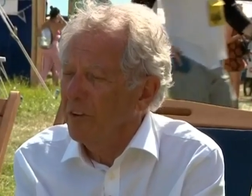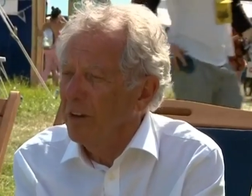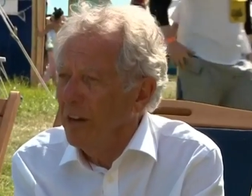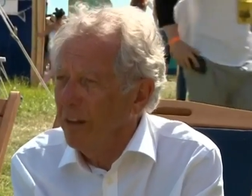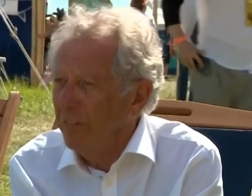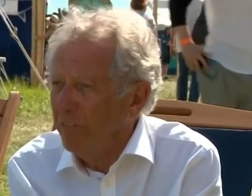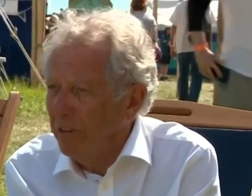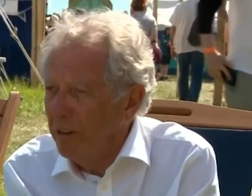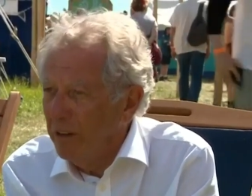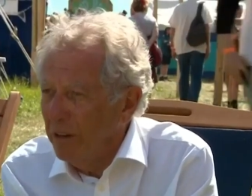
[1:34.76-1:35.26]

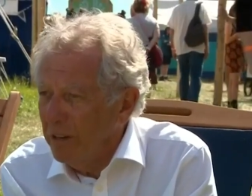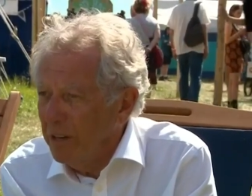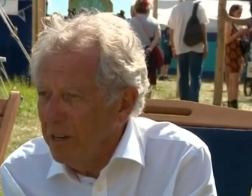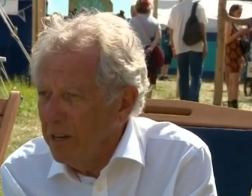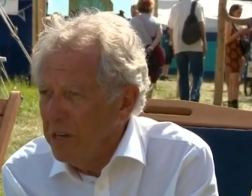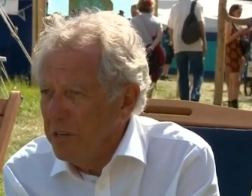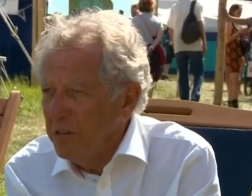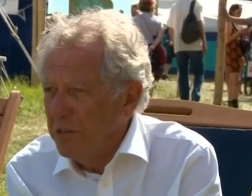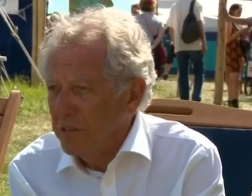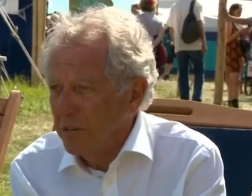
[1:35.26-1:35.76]
never
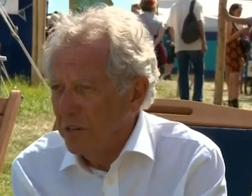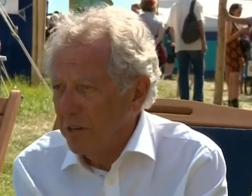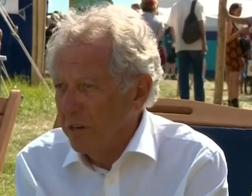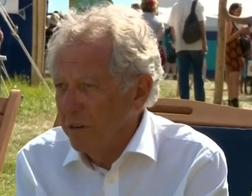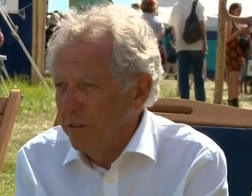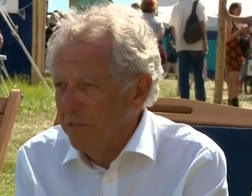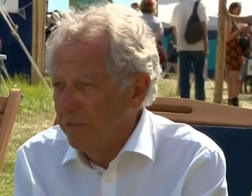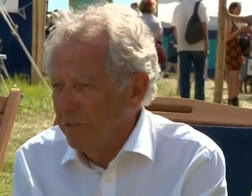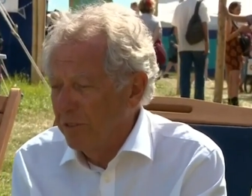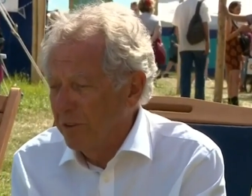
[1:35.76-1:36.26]

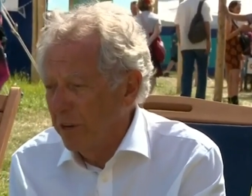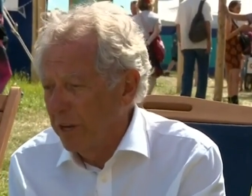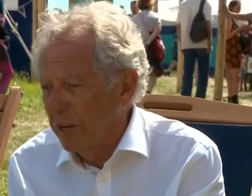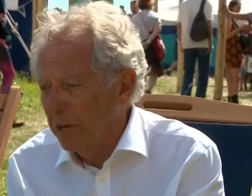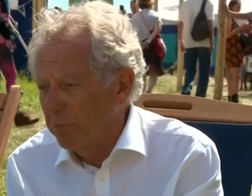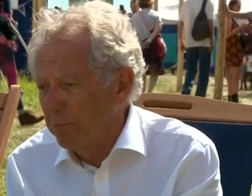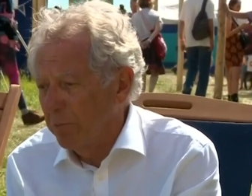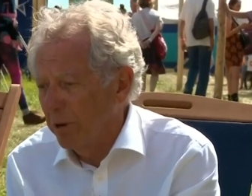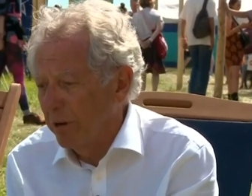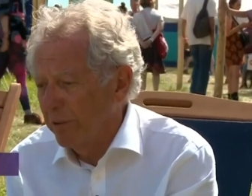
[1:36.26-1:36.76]
easy to
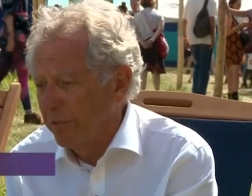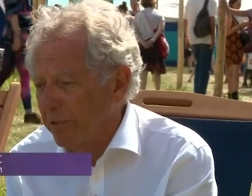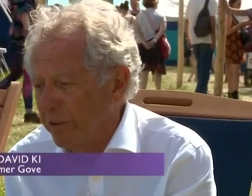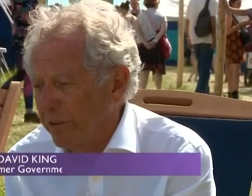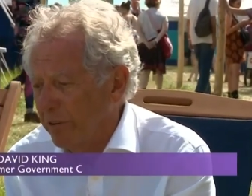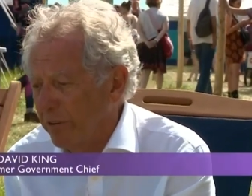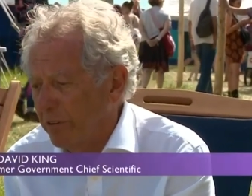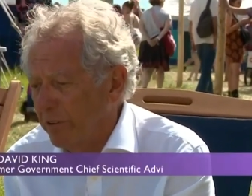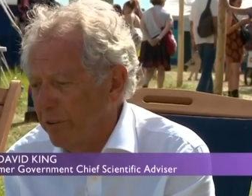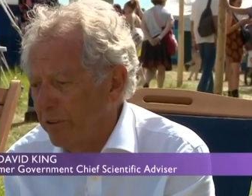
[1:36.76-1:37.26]
get
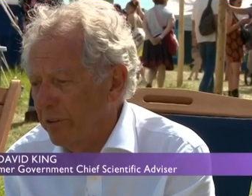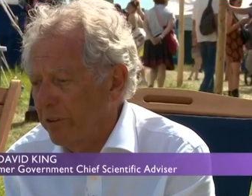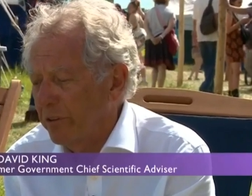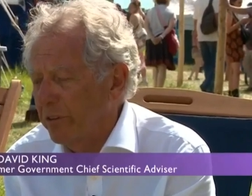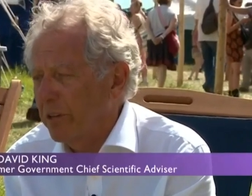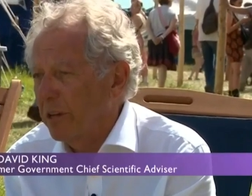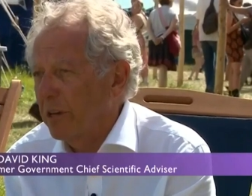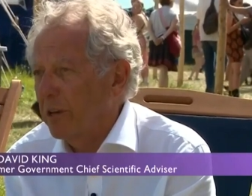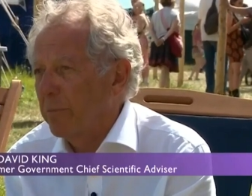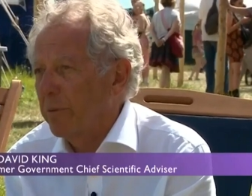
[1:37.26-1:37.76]
politicians to
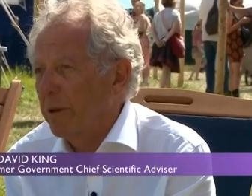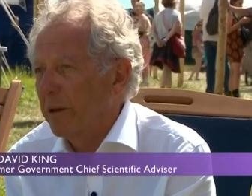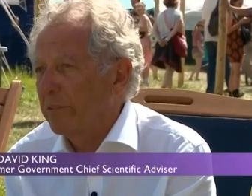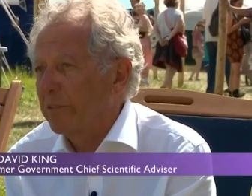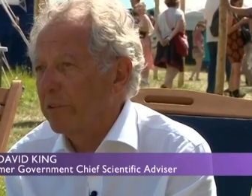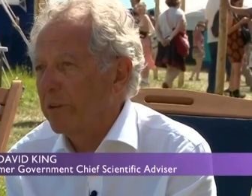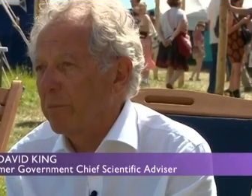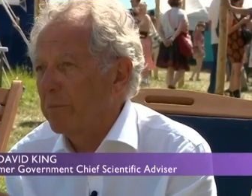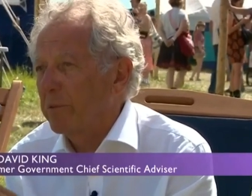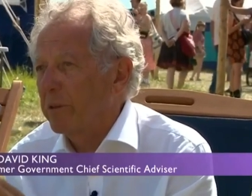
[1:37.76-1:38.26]
think
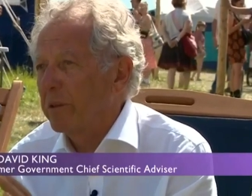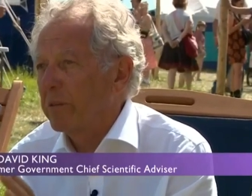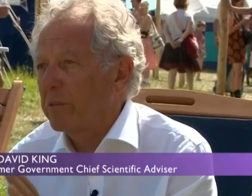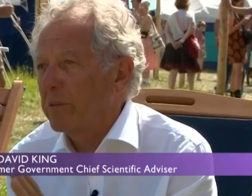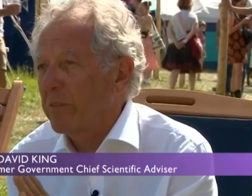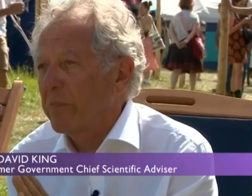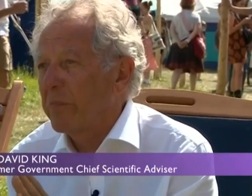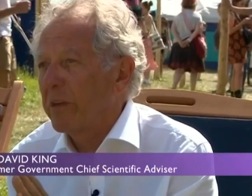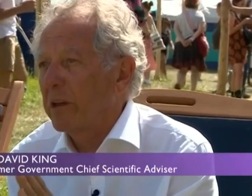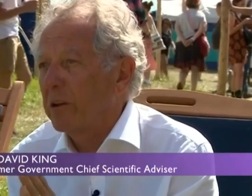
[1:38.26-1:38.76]
about something
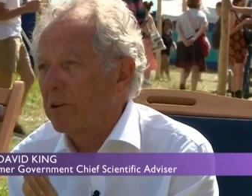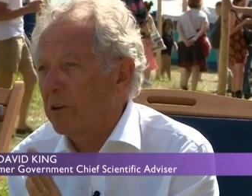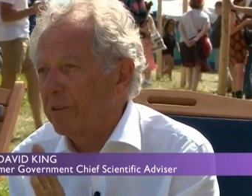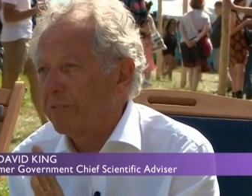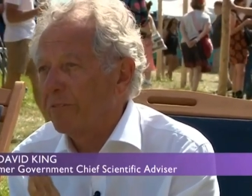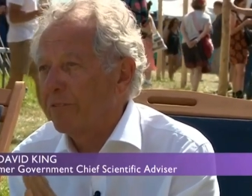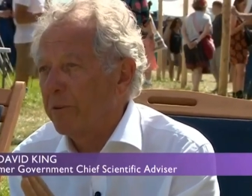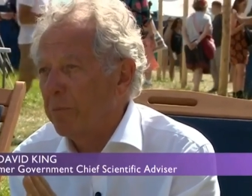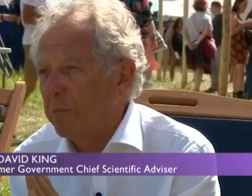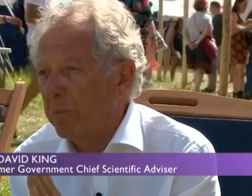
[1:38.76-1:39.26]
that they're
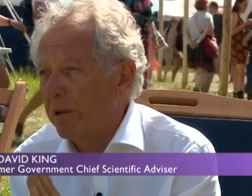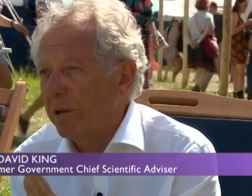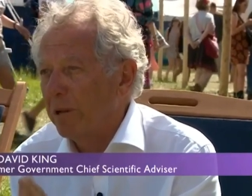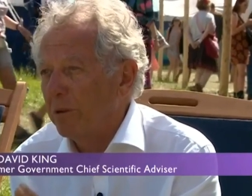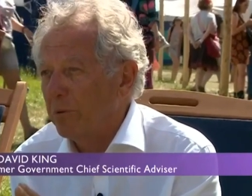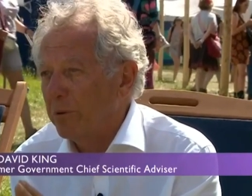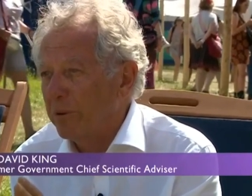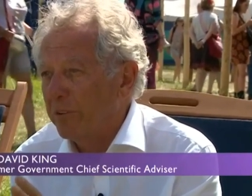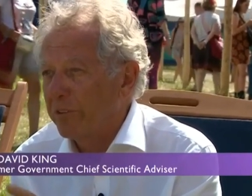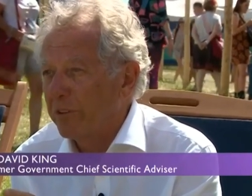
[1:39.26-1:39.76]
not familiar with.